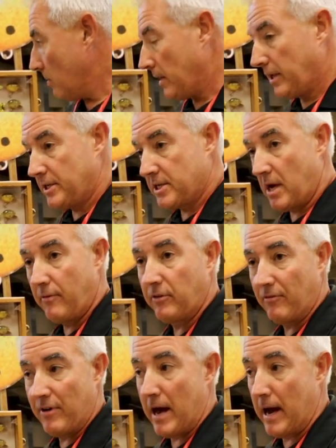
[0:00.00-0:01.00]
Really tough
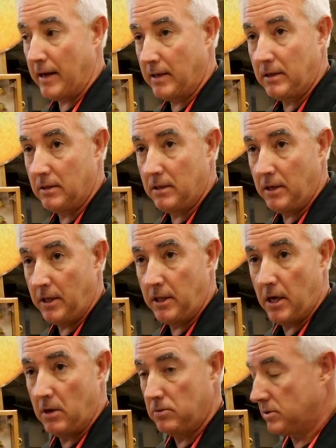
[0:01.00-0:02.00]
to find
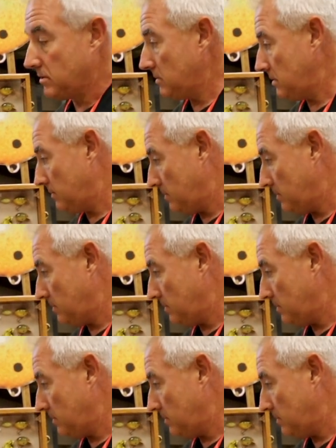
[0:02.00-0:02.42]
in those.